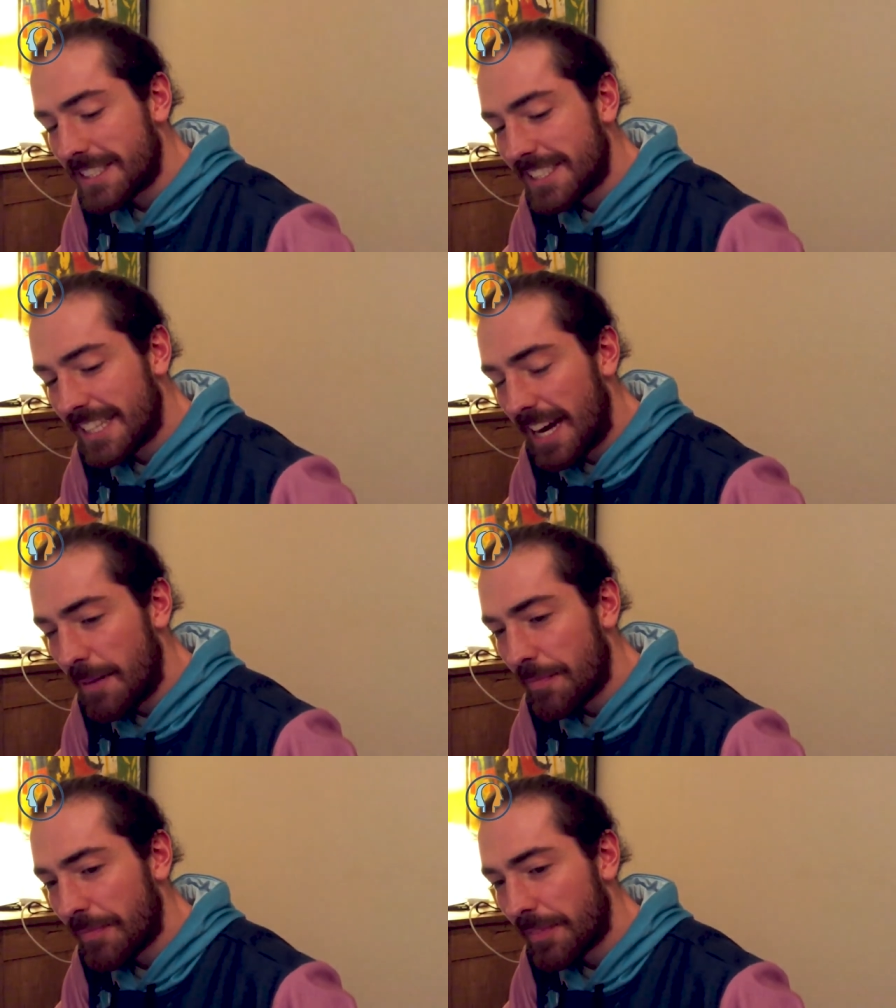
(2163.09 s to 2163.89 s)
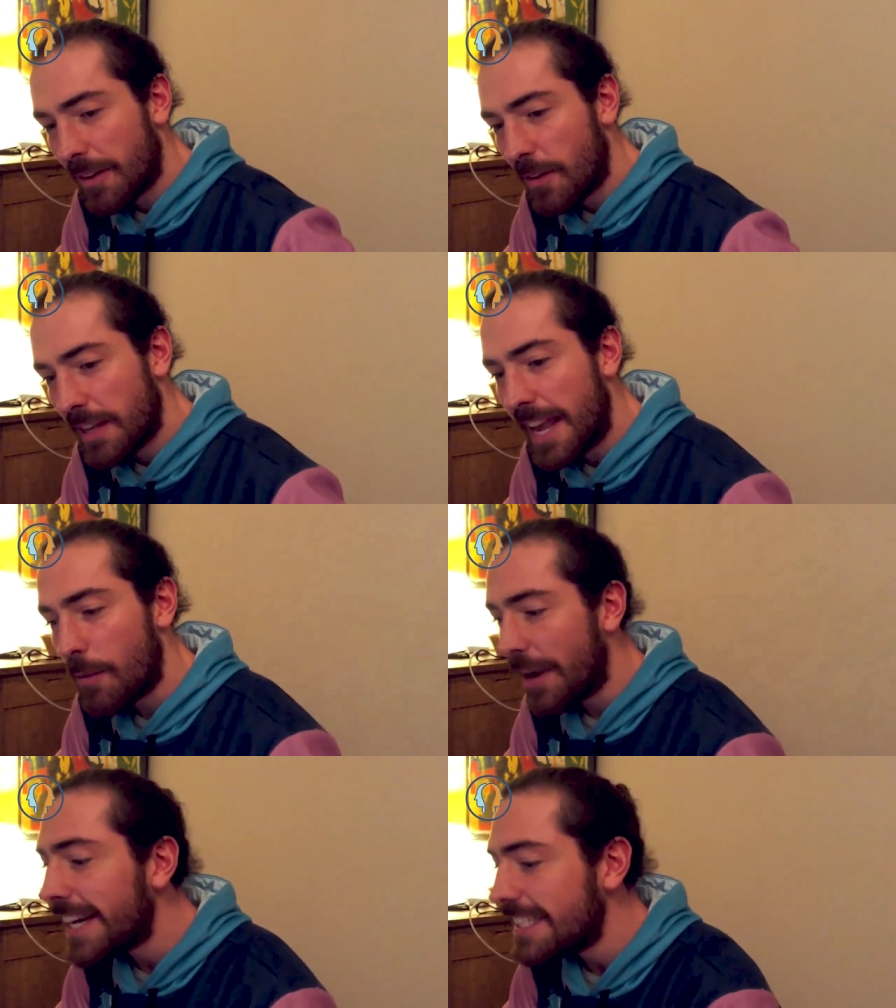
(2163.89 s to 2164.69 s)
What's um,
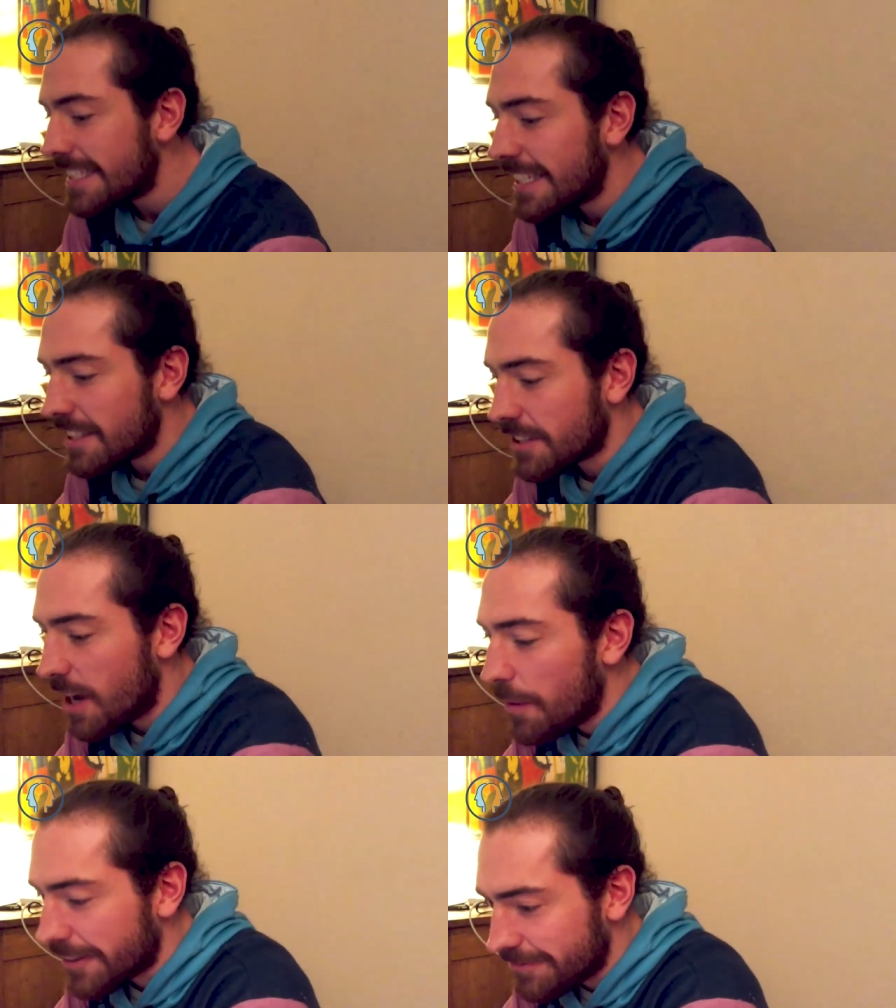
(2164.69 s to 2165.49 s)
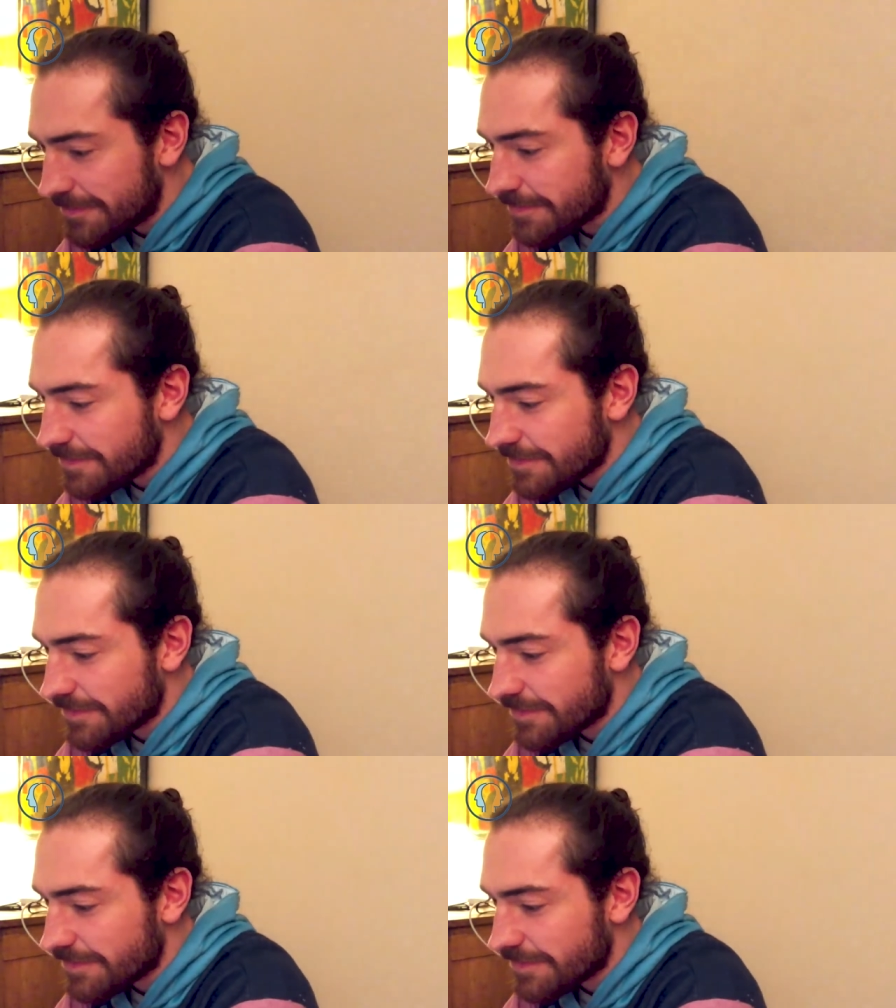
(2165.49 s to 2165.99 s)
yeah? Where can you see this going?